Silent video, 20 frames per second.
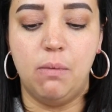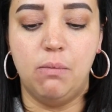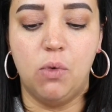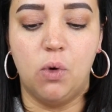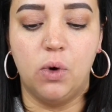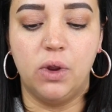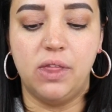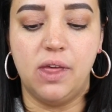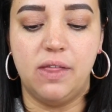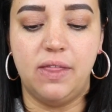
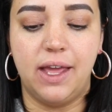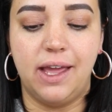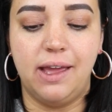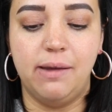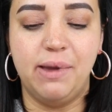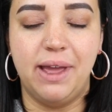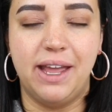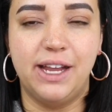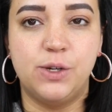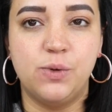more than the
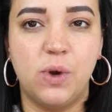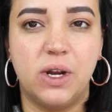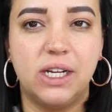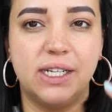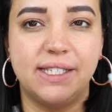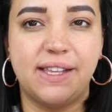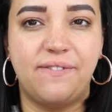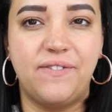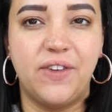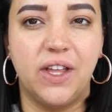ABH one
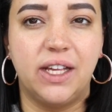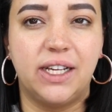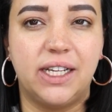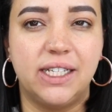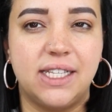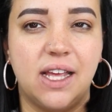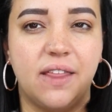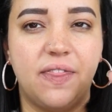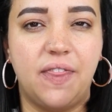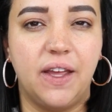because I feel like
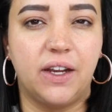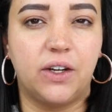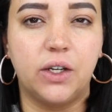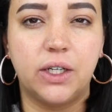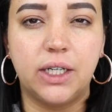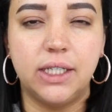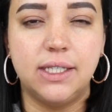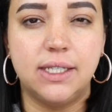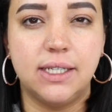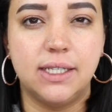it's a thicker
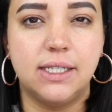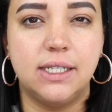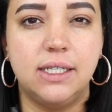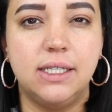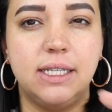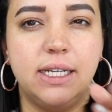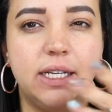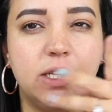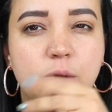consistency.